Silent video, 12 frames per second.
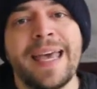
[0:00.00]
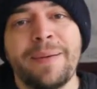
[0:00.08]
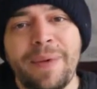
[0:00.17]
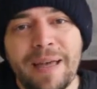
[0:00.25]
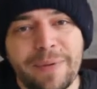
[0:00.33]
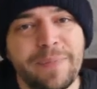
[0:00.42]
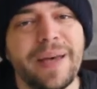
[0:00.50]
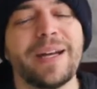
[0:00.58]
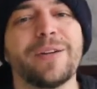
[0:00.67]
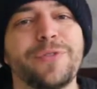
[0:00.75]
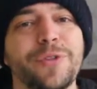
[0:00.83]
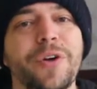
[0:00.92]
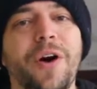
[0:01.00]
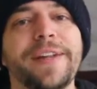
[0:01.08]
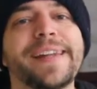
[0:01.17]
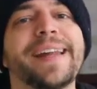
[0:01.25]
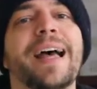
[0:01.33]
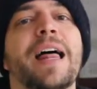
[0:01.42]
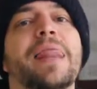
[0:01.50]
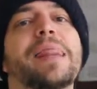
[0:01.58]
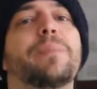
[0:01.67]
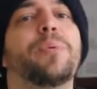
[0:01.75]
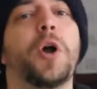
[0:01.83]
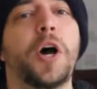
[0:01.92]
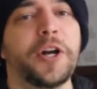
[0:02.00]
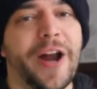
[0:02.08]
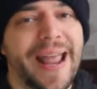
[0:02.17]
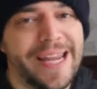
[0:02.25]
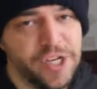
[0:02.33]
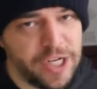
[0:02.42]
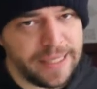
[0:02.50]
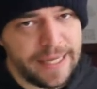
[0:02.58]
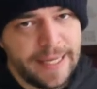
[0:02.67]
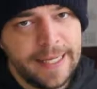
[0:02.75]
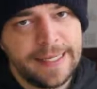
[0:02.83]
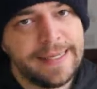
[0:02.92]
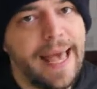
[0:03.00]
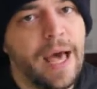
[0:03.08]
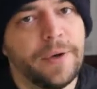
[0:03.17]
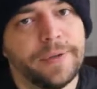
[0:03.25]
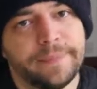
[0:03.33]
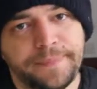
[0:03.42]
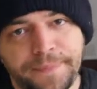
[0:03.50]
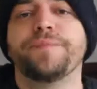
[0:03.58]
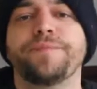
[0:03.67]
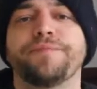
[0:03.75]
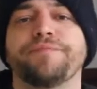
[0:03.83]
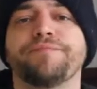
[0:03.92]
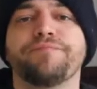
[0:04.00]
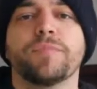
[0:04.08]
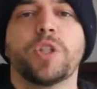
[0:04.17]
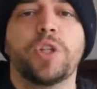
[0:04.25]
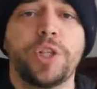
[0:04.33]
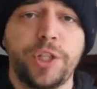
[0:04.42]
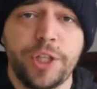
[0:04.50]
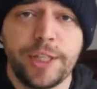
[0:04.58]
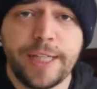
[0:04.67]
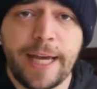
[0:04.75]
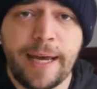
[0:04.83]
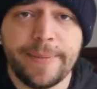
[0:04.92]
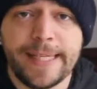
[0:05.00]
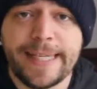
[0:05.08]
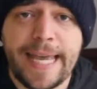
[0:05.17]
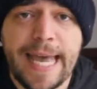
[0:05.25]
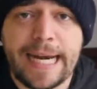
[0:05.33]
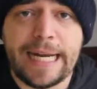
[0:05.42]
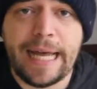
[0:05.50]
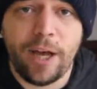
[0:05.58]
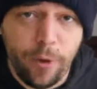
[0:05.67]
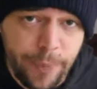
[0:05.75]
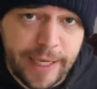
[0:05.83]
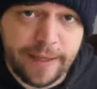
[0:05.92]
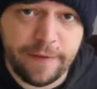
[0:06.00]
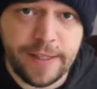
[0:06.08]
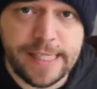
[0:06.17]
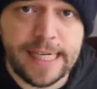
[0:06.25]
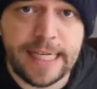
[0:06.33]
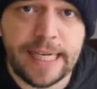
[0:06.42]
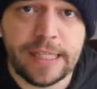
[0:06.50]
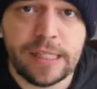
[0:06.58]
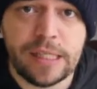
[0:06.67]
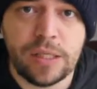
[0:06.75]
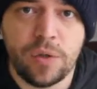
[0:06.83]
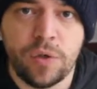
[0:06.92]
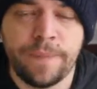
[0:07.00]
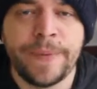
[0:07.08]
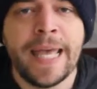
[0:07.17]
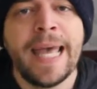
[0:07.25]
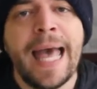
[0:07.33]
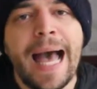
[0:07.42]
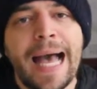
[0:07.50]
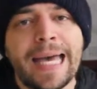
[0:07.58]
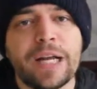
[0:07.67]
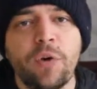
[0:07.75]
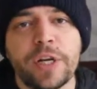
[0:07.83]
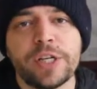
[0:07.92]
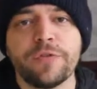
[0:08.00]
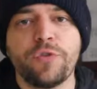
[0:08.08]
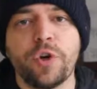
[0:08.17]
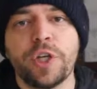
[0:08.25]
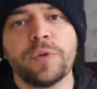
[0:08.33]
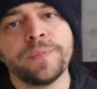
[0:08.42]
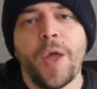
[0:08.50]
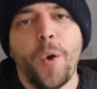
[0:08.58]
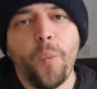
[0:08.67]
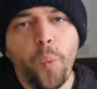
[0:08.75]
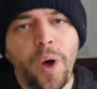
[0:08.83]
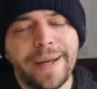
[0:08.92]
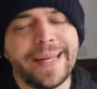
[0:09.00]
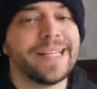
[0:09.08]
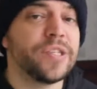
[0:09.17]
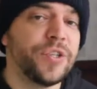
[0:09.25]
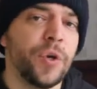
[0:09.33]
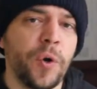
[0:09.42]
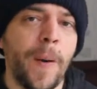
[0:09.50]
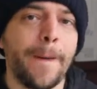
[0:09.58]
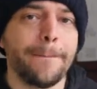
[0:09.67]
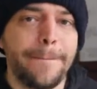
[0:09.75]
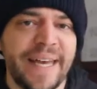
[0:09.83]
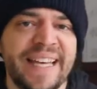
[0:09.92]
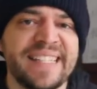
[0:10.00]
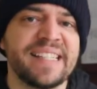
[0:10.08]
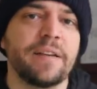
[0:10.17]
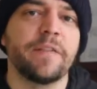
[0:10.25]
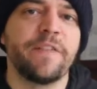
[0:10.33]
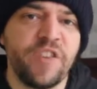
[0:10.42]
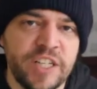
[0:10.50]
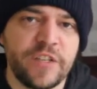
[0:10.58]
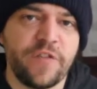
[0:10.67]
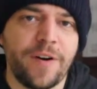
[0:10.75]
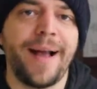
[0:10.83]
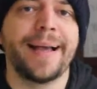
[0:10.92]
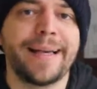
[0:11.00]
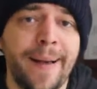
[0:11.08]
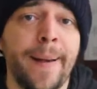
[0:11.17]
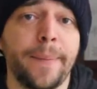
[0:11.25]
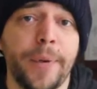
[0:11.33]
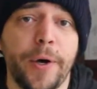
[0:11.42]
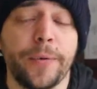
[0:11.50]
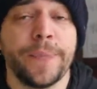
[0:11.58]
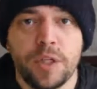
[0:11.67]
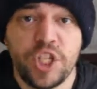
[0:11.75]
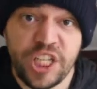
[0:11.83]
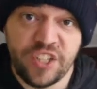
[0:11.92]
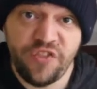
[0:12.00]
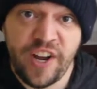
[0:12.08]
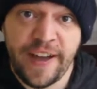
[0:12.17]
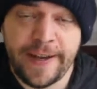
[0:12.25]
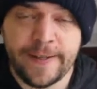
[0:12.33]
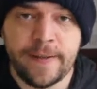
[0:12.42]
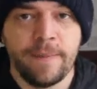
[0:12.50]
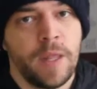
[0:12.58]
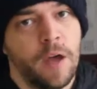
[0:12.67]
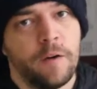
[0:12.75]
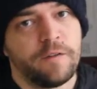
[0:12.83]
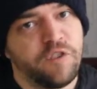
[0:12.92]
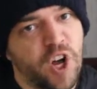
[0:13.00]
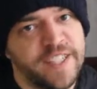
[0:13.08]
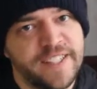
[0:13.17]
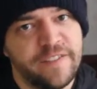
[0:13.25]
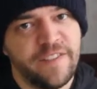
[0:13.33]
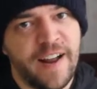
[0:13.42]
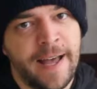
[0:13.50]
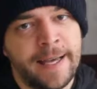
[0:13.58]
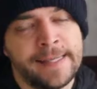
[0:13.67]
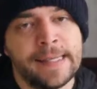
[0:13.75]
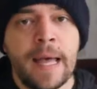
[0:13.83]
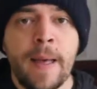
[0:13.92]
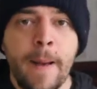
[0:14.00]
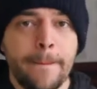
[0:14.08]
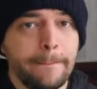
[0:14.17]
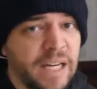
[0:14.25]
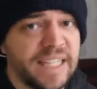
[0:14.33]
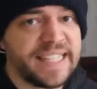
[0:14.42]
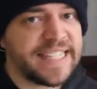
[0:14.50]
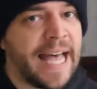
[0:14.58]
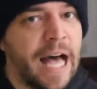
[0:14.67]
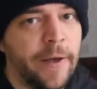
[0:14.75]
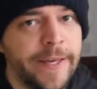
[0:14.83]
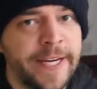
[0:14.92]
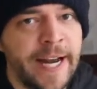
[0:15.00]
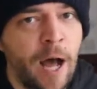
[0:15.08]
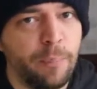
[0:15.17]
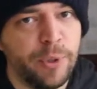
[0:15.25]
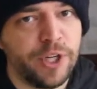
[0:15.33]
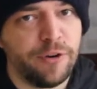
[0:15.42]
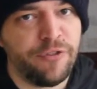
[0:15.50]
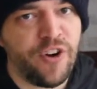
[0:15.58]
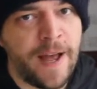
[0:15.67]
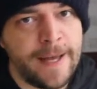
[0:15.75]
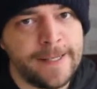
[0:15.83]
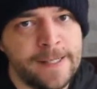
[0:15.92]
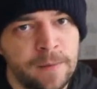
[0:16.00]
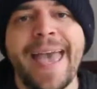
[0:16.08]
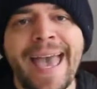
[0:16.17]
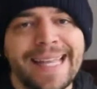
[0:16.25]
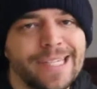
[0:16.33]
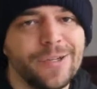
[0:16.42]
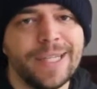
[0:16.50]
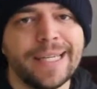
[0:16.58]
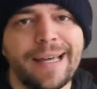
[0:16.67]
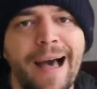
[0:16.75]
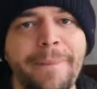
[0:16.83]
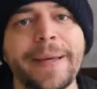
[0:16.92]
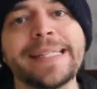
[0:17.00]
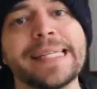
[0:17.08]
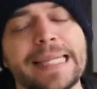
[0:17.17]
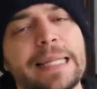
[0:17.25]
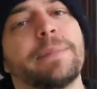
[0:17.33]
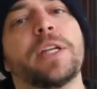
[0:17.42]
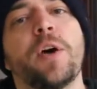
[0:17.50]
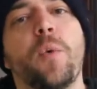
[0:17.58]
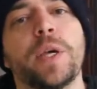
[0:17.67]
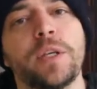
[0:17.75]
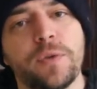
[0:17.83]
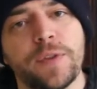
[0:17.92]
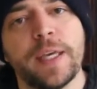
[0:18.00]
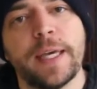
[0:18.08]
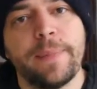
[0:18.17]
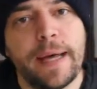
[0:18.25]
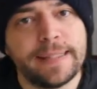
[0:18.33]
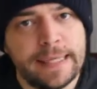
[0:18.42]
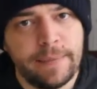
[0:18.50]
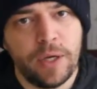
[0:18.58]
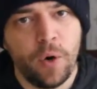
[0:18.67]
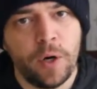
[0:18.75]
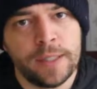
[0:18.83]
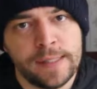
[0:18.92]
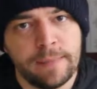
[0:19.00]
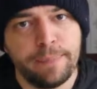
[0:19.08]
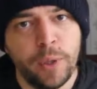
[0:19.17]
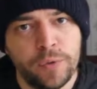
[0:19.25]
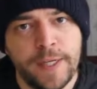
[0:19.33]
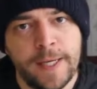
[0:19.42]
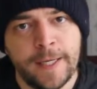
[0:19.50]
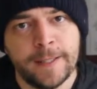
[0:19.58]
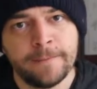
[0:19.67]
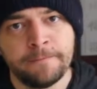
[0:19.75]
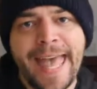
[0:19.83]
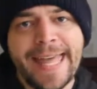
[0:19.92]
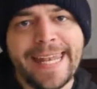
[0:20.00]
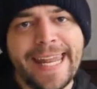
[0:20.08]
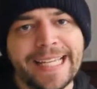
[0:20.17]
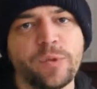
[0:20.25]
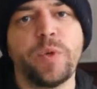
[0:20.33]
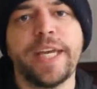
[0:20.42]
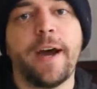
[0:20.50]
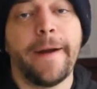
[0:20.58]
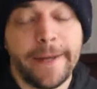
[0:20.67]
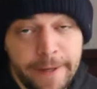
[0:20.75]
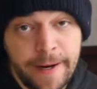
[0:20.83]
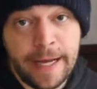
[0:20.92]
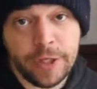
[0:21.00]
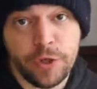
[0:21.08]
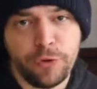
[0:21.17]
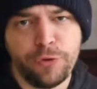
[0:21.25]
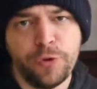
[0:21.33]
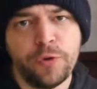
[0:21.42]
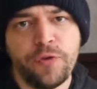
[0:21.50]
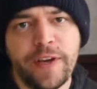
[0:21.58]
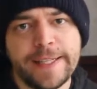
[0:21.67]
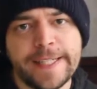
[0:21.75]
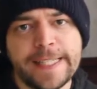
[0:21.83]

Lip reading: It might be better if you called it the broader Asian town. Good times in Canada. I hope I can visit again soon. I got a question for you. What is your best French fry combo? Cheese fries? Frosty fries? Monkey style In-N-Out burger fries? Answer in the comments and let me know what you think about Timmy Hortons and poutine. Next week our International Food Fest